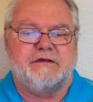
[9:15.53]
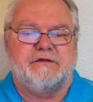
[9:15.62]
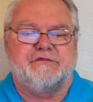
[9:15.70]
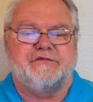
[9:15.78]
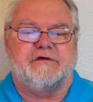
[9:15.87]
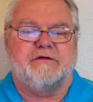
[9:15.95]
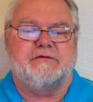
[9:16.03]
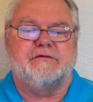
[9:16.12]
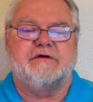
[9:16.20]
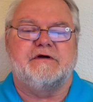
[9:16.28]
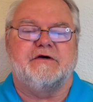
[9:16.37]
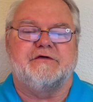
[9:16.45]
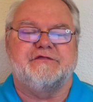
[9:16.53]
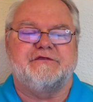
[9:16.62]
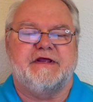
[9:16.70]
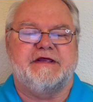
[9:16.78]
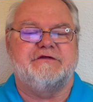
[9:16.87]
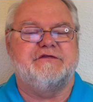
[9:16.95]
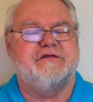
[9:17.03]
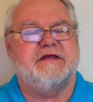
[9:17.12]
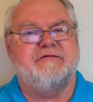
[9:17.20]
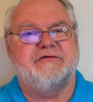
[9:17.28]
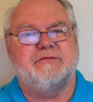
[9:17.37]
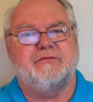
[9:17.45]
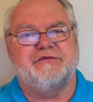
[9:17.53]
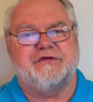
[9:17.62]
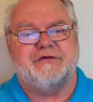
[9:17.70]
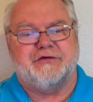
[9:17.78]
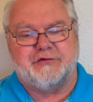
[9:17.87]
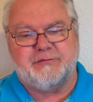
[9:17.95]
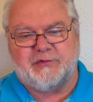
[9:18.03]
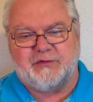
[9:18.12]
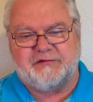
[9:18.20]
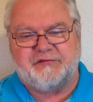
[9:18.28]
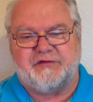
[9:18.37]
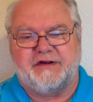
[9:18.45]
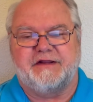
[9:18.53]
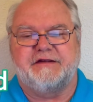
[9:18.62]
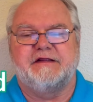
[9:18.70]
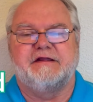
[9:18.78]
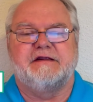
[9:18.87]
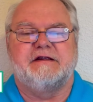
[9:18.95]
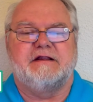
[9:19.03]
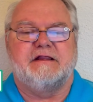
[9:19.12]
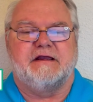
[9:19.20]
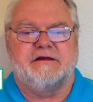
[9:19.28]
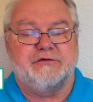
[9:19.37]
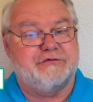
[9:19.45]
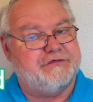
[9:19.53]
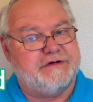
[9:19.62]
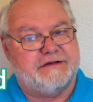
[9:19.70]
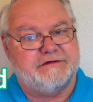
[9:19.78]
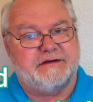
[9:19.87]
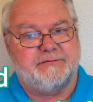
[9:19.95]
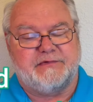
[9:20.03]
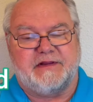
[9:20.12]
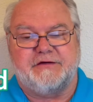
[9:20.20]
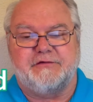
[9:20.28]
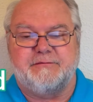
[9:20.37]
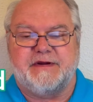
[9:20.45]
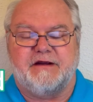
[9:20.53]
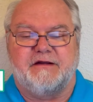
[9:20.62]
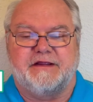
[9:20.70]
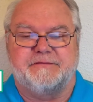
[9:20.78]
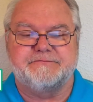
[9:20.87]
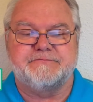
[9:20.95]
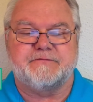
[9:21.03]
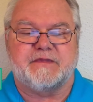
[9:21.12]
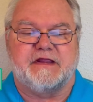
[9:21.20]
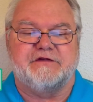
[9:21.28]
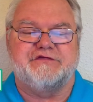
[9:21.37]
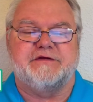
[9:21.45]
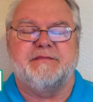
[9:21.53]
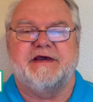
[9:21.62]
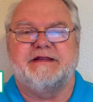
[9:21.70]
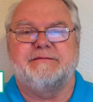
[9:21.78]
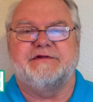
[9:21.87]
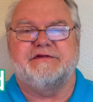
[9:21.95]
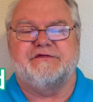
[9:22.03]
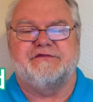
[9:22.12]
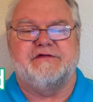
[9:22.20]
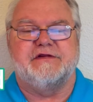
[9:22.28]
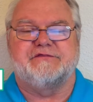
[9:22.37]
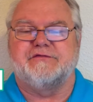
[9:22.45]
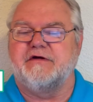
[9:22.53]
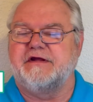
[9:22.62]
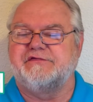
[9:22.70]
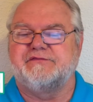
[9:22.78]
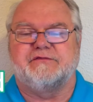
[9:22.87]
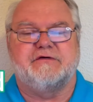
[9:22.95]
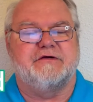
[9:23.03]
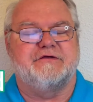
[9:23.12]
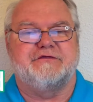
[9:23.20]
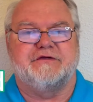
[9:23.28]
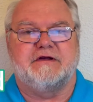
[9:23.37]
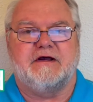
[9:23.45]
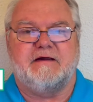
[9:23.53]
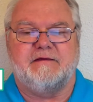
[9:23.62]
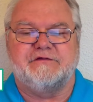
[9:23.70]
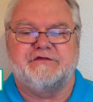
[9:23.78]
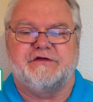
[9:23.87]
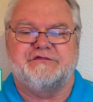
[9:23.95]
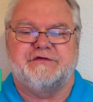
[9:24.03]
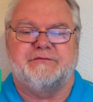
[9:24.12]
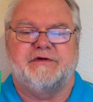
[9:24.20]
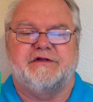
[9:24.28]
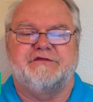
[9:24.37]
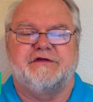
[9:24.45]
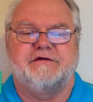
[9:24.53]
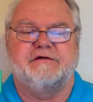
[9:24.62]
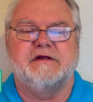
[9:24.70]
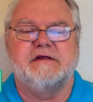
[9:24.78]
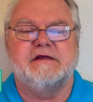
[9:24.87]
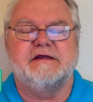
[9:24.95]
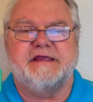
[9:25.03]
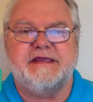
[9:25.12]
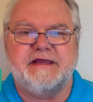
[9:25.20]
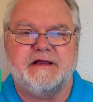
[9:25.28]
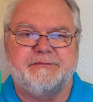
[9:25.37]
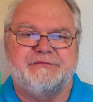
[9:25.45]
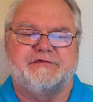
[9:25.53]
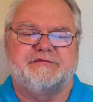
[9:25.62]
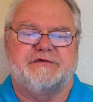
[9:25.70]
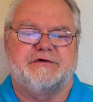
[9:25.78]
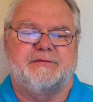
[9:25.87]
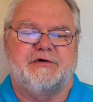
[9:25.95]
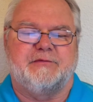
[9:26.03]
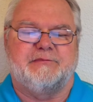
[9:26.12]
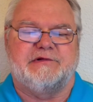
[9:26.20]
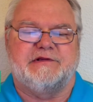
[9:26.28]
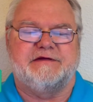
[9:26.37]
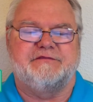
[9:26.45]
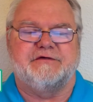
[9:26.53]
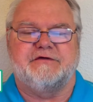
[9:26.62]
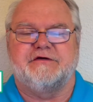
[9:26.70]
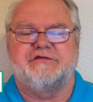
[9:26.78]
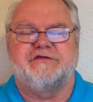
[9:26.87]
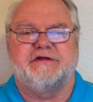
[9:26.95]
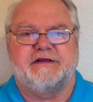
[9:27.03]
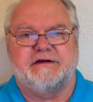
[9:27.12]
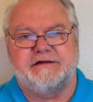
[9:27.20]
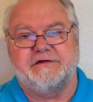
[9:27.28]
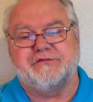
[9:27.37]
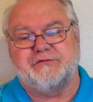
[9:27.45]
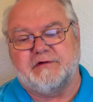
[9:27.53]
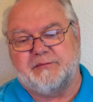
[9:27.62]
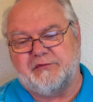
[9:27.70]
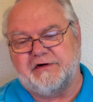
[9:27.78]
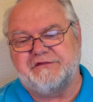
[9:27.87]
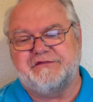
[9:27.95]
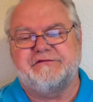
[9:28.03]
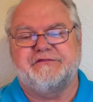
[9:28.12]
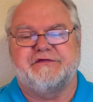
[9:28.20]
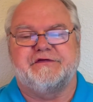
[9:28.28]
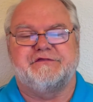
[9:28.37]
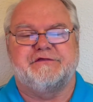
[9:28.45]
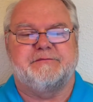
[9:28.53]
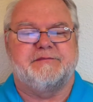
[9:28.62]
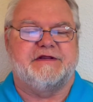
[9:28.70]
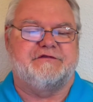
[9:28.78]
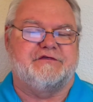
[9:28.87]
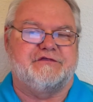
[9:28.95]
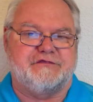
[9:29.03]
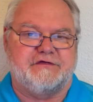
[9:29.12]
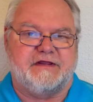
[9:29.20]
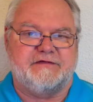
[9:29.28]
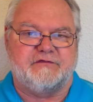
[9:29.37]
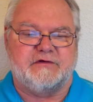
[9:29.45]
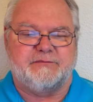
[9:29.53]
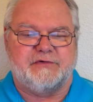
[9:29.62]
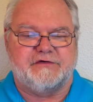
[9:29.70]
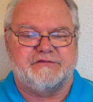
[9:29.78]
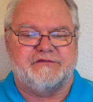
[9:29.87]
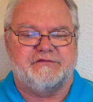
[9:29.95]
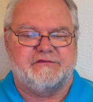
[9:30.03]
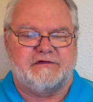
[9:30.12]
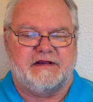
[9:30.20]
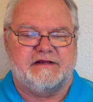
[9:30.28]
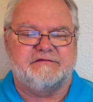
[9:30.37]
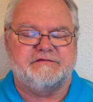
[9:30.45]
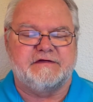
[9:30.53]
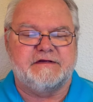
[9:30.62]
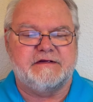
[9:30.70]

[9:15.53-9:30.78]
So her stage seven was a new boyfriend, who she ended up later marrying, and she met him at this disgraceful Christian college that she went to. He helped affirm her belief that Christianity is a repressive system meant to stifle a person's life.